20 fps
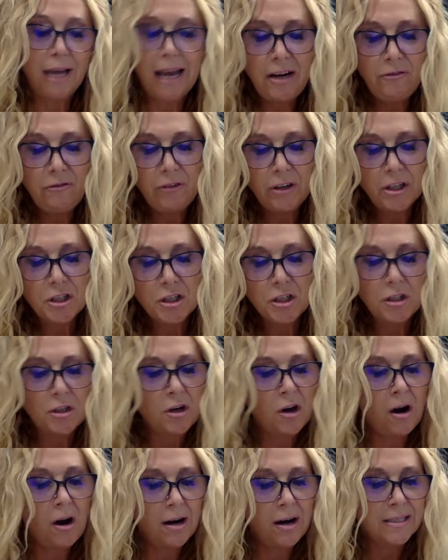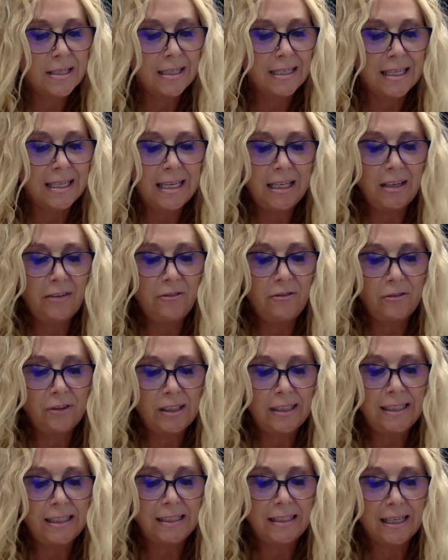ate fish and talked and kidded
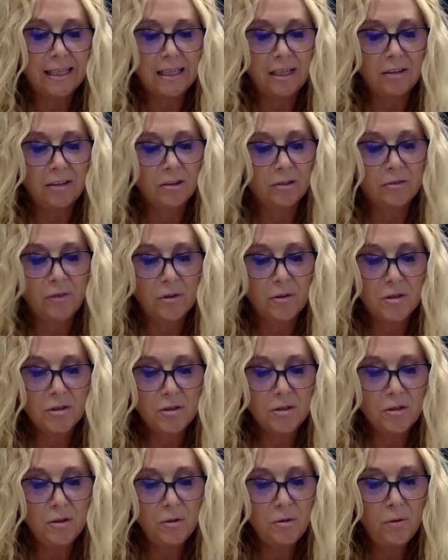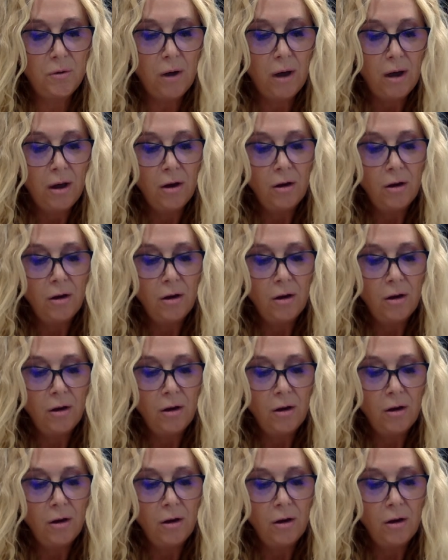freely like colored folks do